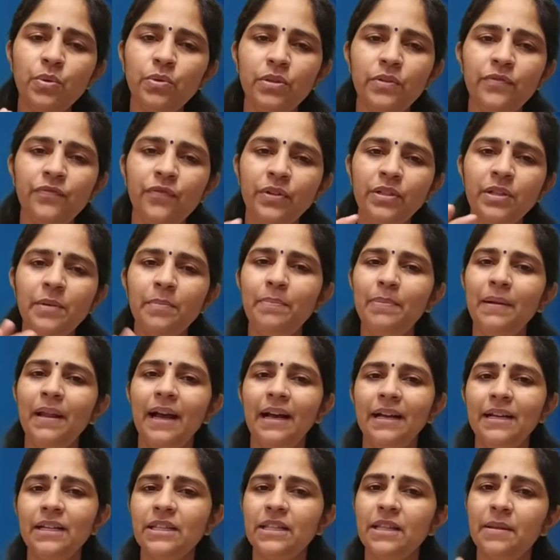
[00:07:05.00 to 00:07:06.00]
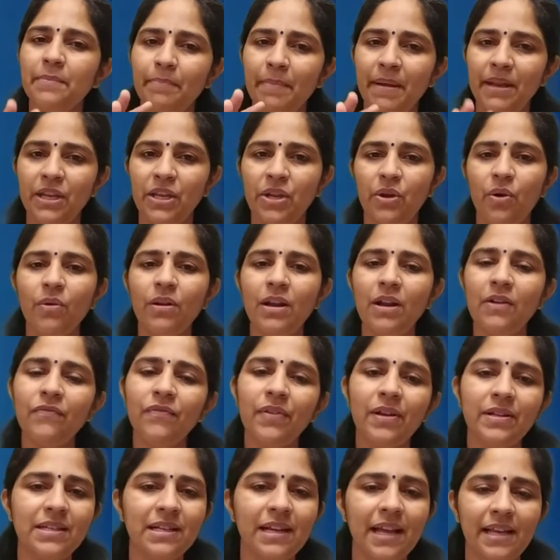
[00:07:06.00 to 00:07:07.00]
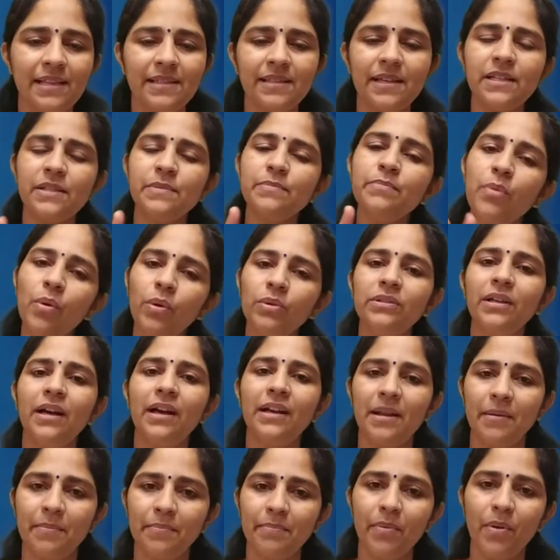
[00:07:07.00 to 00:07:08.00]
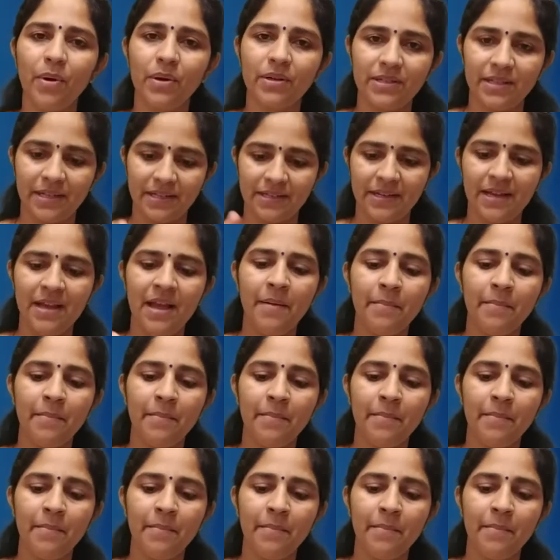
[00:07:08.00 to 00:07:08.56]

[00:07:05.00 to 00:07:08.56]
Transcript: for the plant, the manure and fertilizers both are important.